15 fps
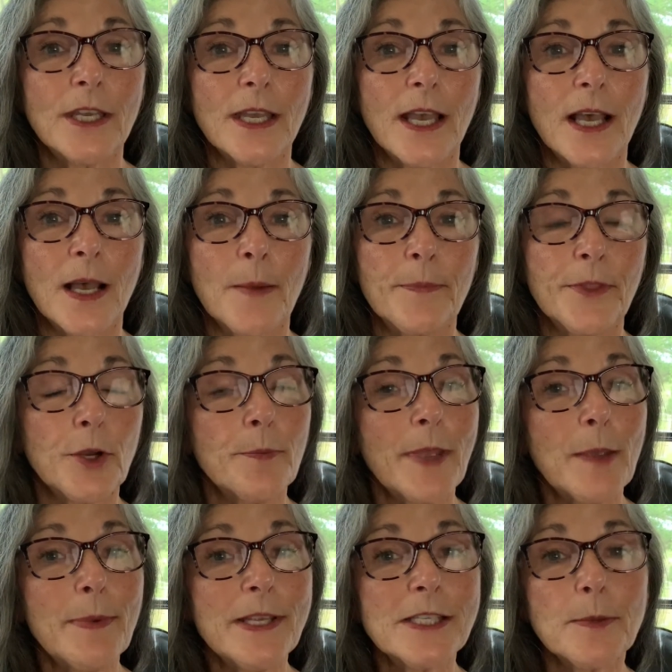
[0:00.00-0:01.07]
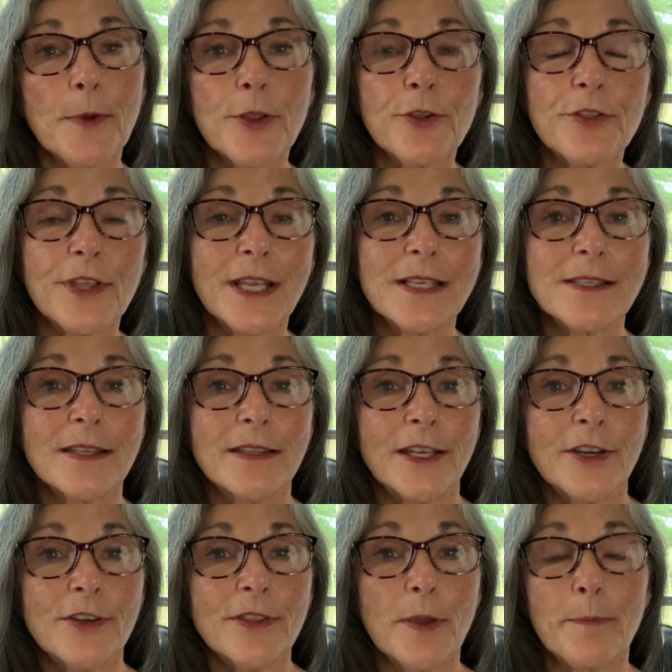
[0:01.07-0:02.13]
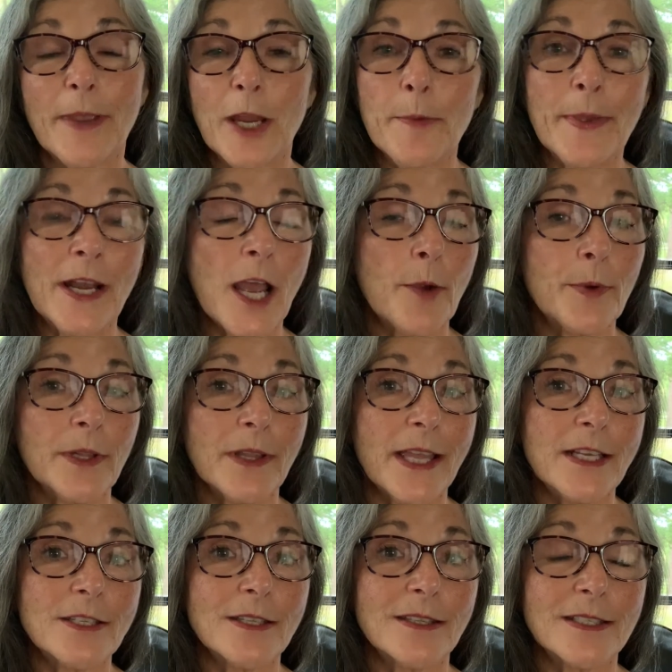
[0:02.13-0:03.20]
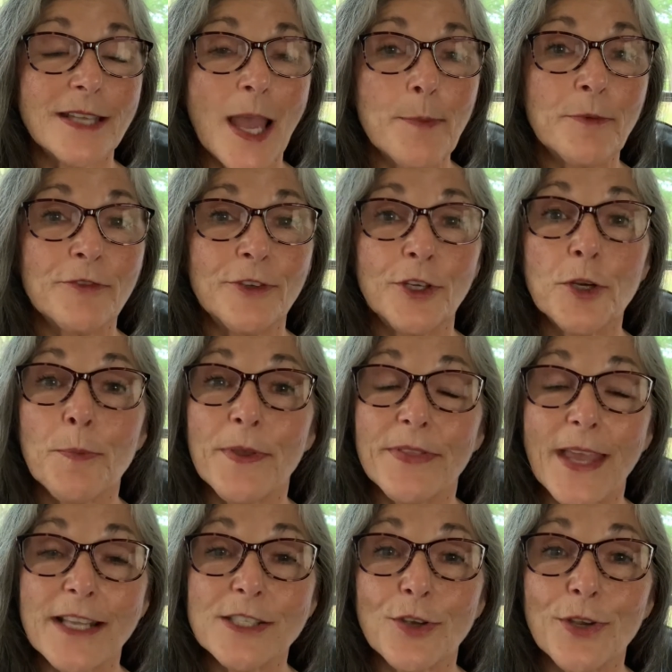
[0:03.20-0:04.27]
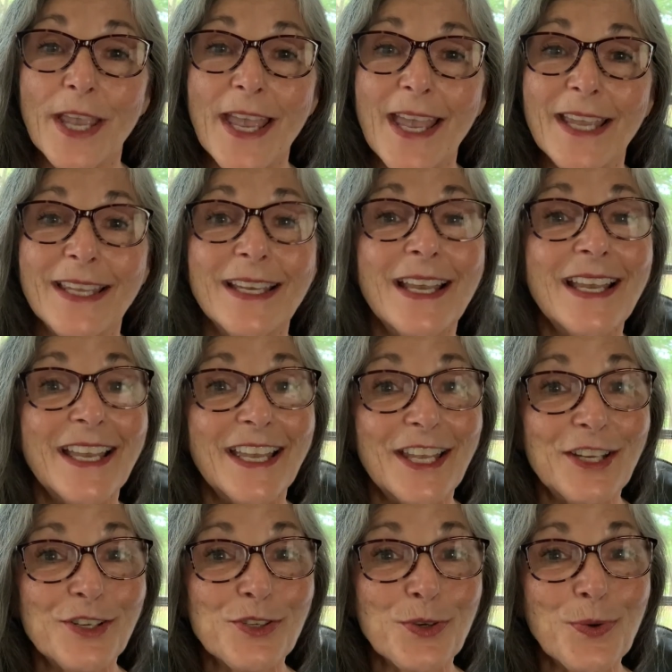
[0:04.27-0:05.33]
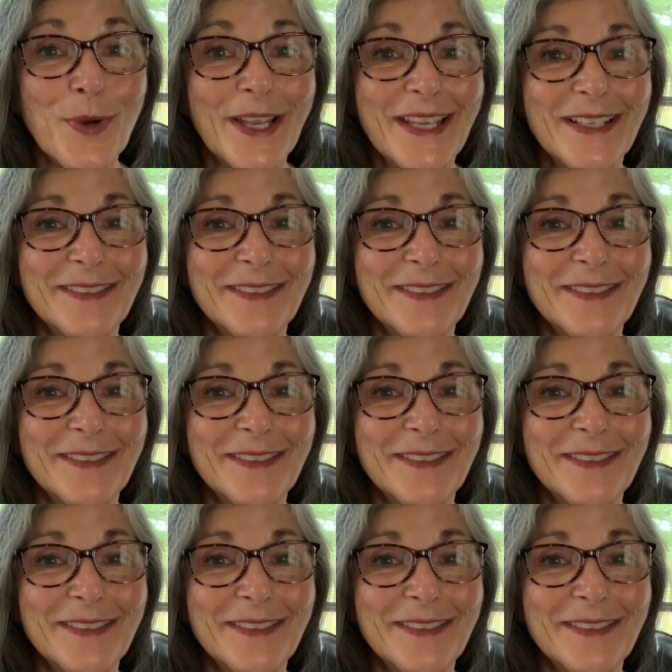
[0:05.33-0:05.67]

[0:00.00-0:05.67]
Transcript: Um, there may be some other things in there that may or may not relate to the time of year, but that's okay. Enjoy.